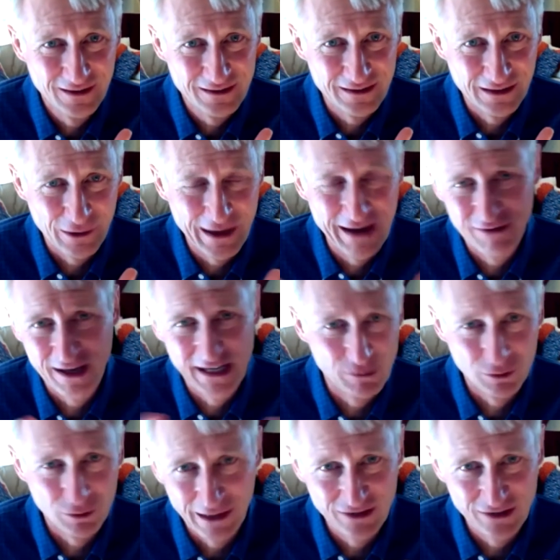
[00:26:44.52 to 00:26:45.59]
you know have any
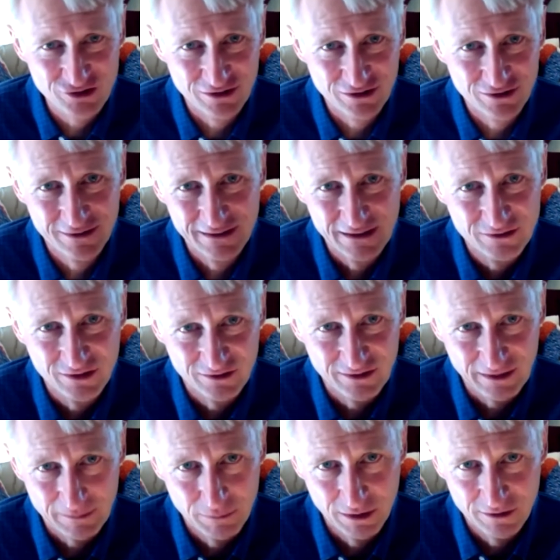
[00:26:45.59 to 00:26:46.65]
relation to the
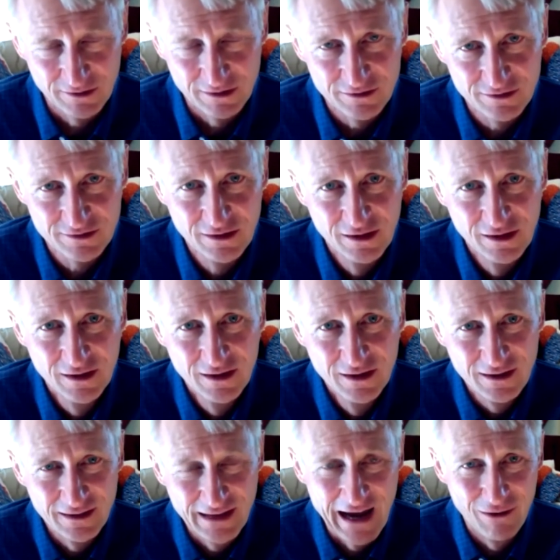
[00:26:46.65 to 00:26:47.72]
existing business
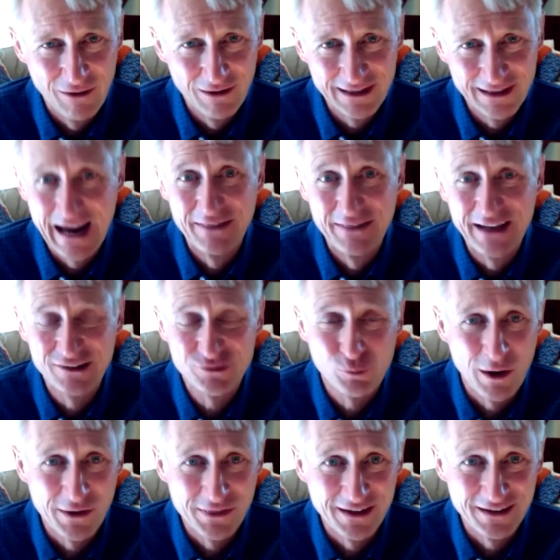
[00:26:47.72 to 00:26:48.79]
now again that's
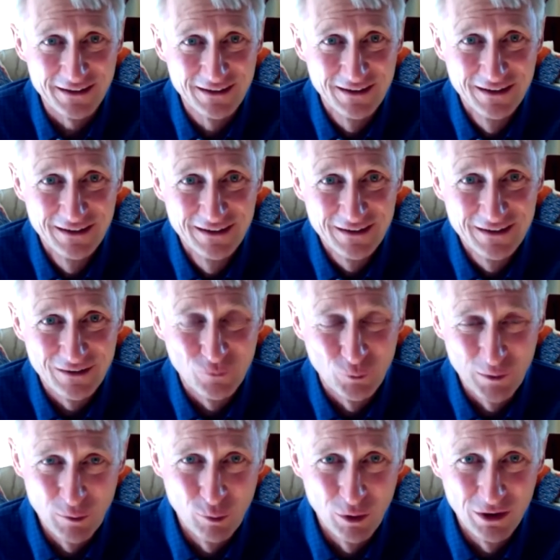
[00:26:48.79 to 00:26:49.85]
one that
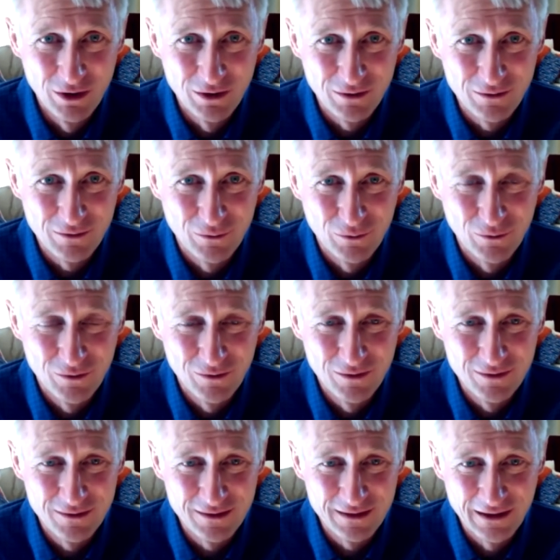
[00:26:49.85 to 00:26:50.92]
we will
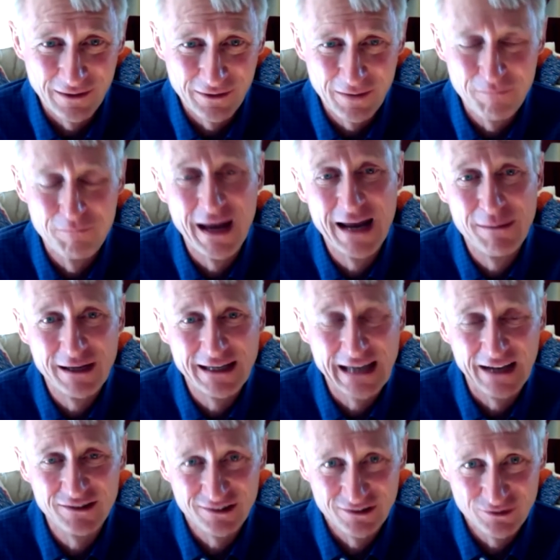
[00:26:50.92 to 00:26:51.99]
you know there may be
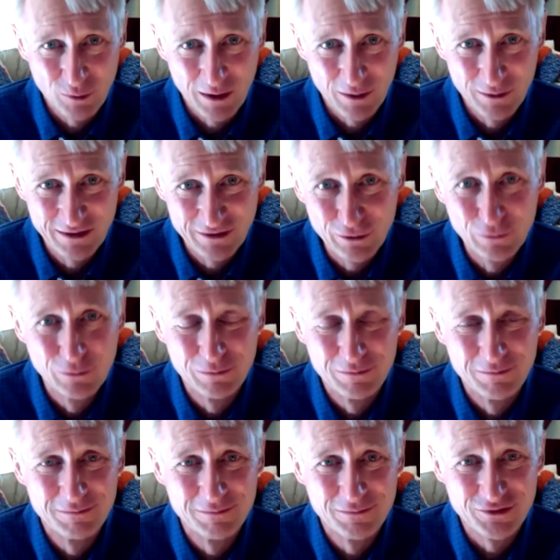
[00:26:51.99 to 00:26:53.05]
cases where we do
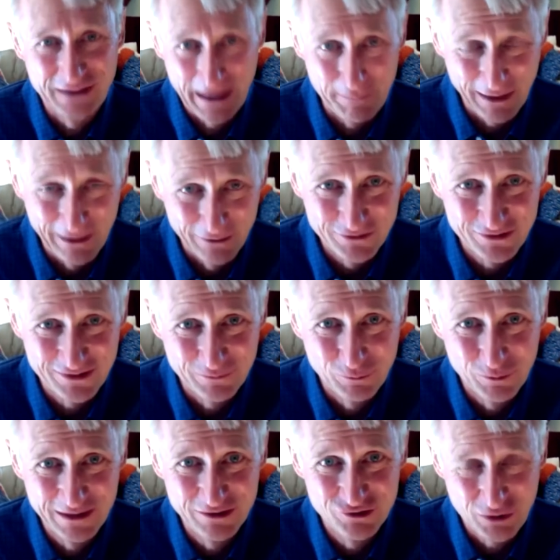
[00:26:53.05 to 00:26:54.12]
step outs and
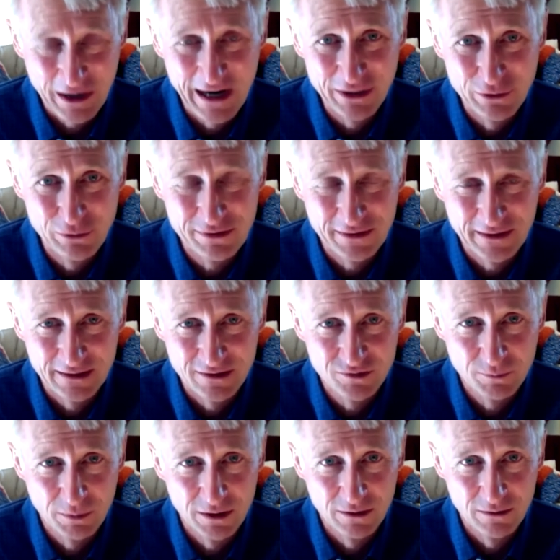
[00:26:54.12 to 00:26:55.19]
we try new things
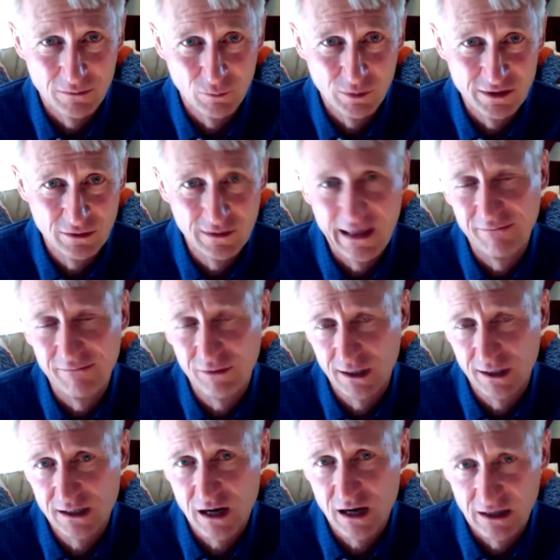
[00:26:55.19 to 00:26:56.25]
but we do that very
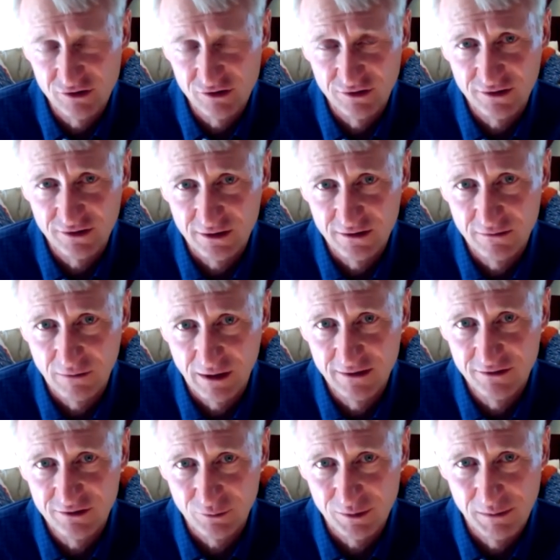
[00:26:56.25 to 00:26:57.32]
consciously right
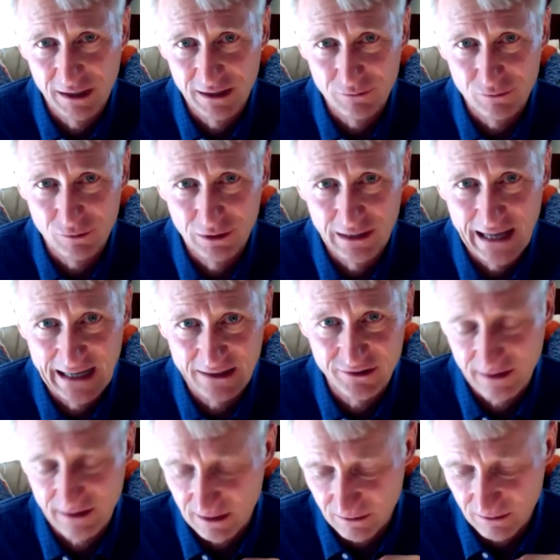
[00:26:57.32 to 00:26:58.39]
so we might relax
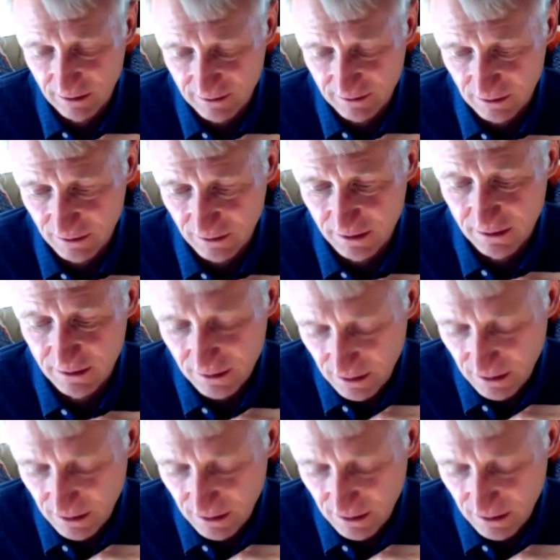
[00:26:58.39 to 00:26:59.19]
that criteria